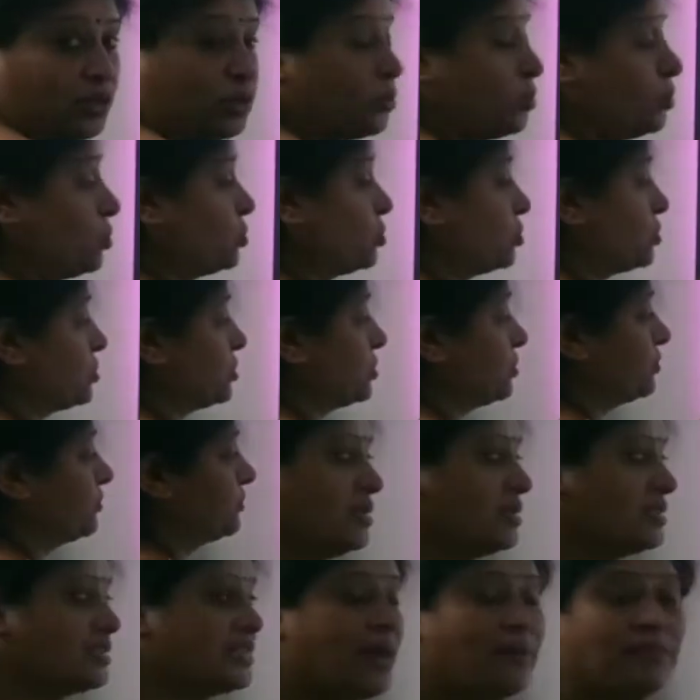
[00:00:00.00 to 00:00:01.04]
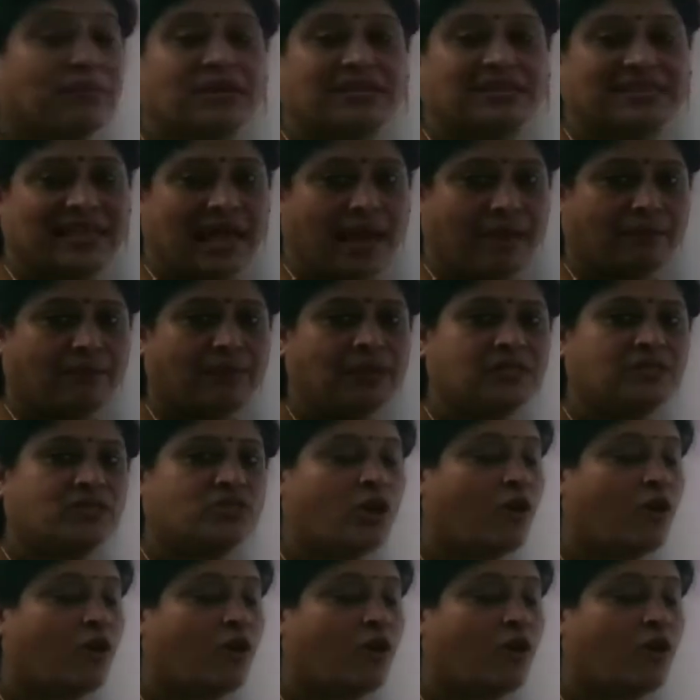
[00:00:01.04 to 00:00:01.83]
root. Some examples